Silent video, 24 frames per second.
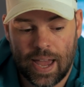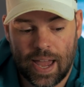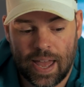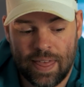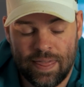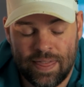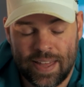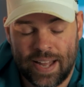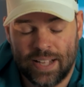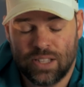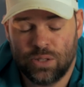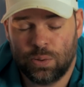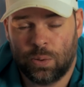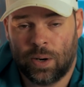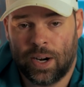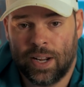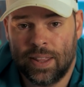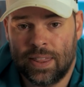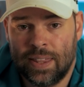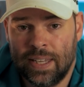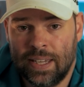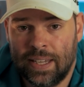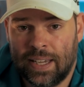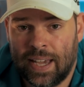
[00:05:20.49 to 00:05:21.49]
And that's where
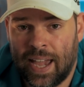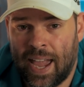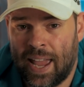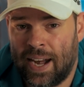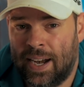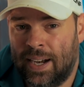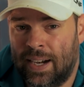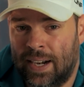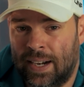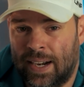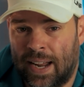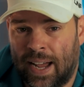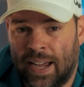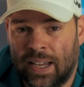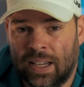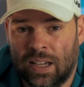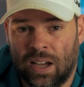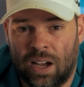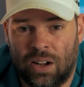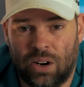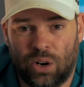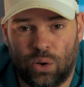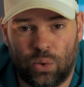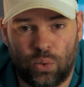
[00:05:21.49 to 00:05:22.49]
I think Canon and
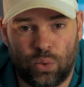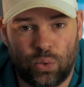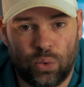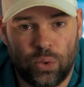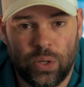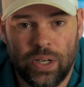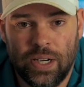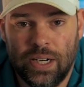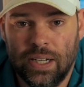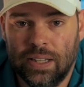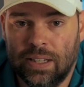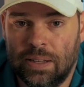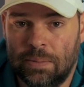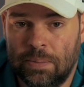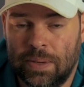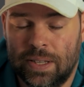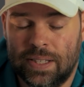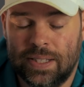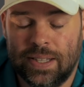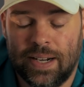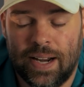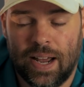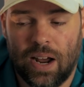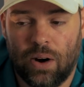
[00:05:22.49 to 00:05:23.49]
Nikon are really
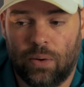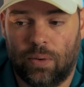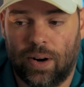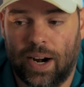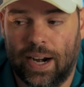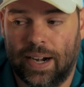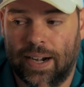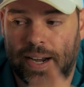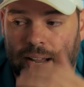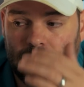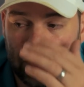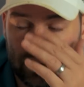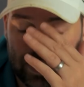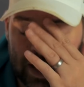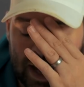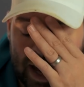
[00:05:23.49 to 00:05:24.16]
missing out right now.